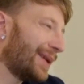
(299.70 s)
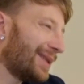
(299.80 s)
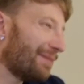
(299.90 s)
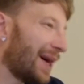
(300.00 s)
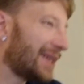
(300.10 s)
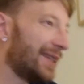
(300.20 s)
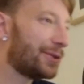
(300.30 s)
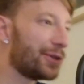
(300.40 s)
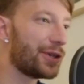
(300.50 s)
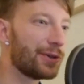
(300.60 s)
might need
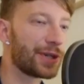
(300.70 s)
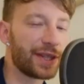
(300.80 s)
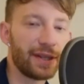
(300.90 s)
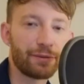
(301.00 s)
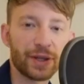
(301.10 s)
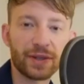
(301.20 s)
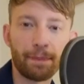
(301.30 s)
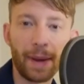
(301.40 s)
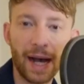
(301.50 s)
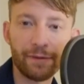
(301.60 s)
to choose a different
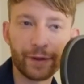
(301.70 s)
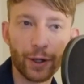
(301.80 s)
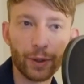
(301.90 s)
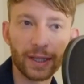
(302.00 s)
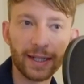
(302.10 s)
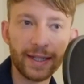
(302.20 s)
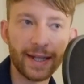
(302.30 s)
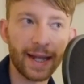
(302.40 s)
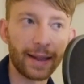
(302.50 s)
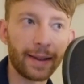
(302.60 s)
path currently
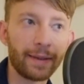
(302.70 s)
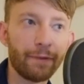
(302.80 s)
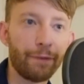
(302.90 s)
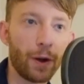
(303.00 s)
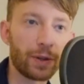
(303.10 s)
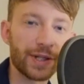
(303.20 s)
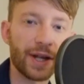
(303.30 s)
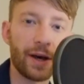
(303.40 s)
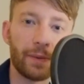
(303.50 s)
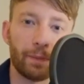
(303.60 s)
than focus on